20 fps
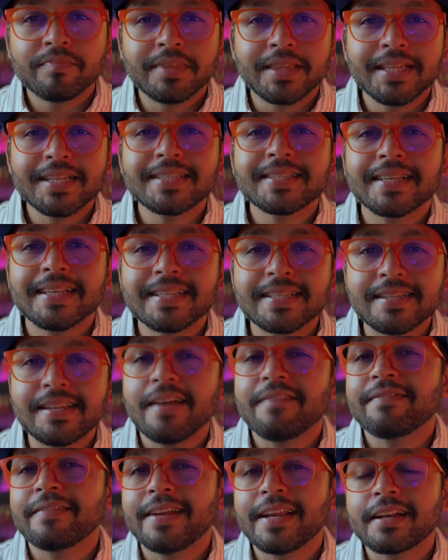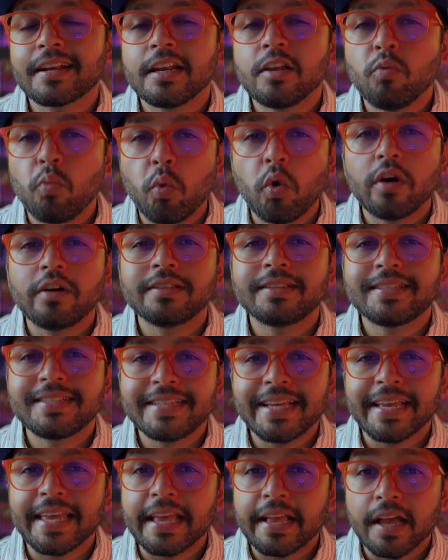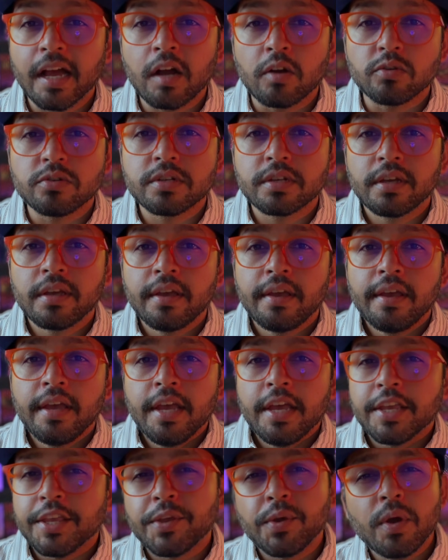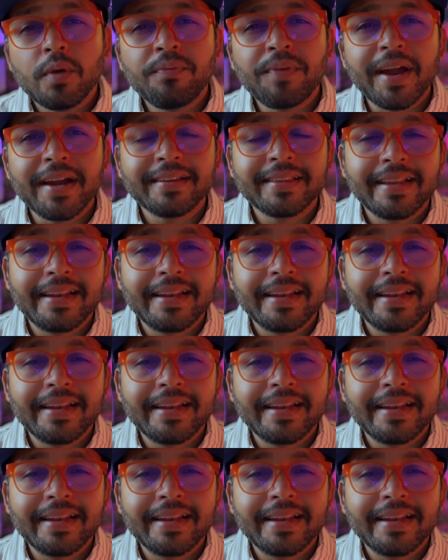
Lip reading: this is definitely worth checking out. You will find the